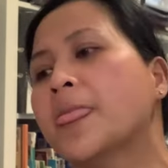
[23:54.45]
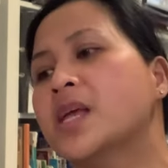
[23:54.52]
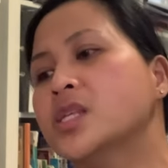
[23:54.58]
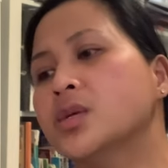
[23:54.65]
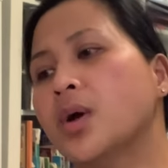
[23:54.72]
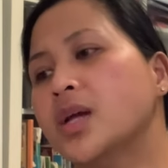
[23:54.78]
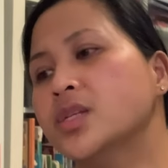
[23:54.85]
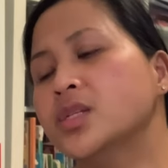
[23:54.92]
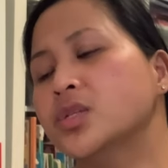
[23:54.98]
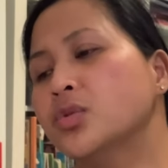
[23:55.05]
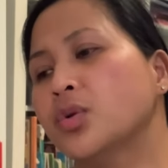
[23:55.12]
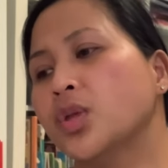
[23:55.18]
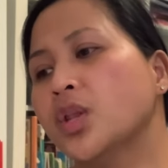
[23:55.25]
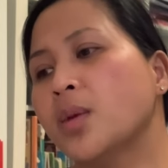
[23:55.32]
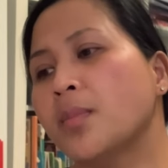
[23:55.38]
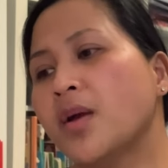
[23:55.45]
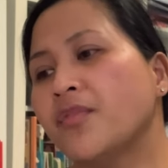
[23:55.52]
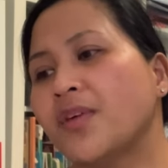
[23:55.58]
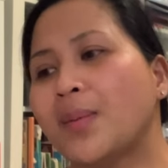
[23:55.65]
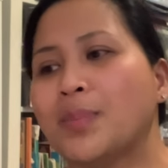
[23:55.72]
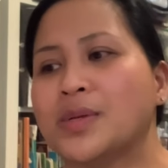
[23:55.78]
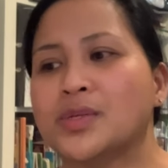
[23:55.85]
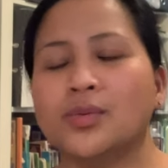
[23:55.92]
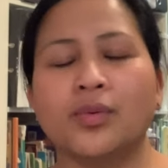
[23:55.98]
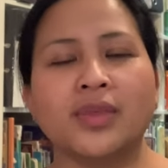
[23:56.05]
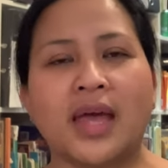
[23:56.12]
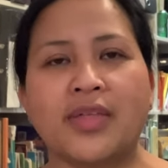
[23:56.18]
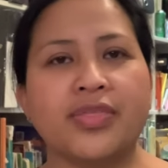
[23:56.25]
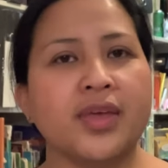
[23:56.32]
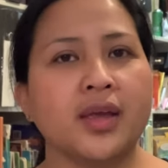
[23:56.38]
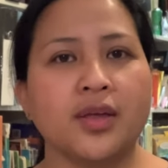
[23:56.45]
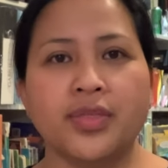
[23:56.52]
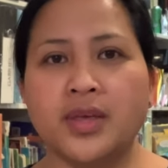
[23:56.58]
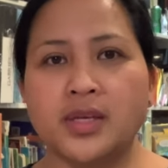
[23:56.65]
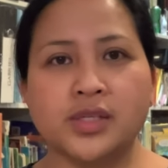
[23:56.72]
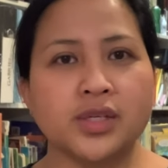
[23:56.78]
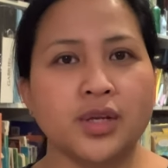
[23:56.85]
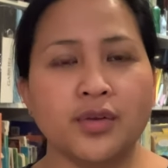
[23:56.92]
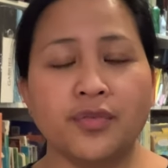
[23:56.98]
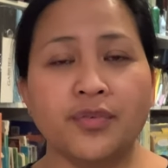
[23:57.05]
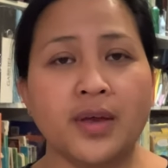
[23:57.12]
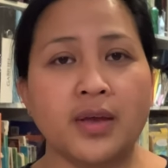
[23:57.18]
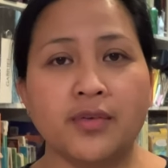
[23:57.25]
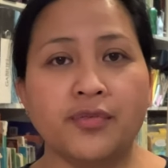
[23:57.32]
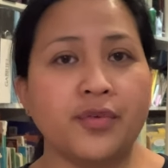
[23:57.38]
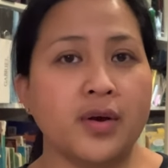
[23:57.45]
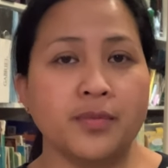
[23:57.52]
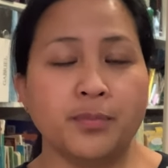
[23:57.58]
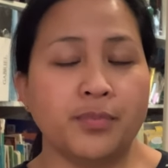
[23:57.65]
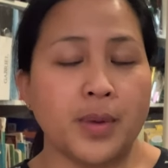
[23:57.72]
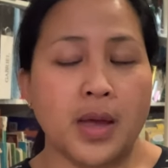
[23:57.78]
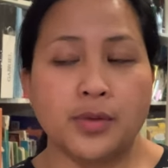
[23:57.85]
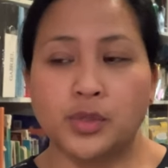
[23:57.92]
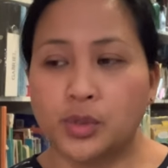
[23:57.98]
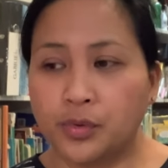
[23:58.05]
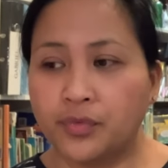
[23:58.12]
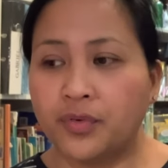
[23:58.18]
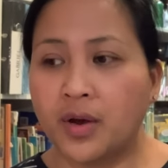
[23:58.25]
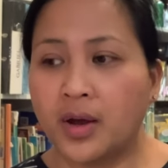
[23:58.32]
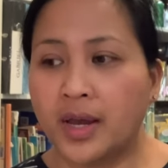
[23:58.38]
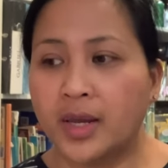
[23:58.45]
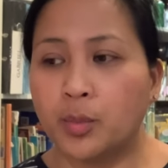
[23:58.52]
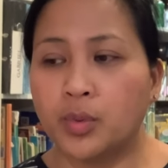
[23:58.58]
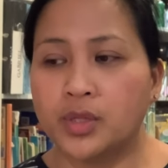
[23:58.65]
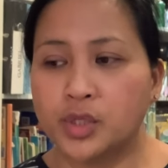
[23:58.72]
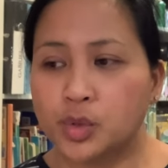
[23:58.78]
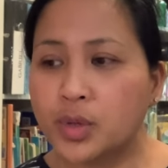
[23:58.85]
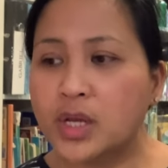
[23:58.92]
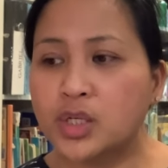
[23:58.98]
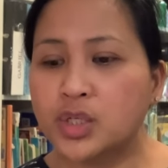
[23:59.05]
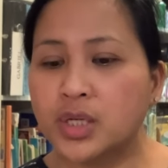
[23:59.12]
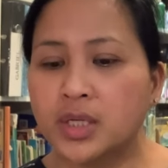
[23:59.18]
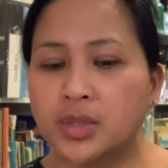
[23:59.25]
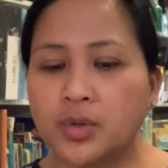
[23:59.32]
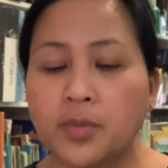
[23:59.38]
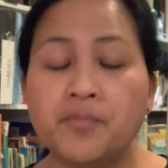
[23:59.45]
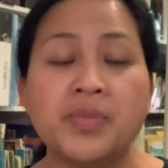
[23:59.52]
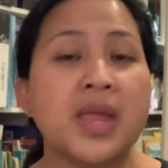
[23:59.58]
So I just thought, you know, my fabric's not that thick. I think it's going to fit, uh, do fine with a stretch needle.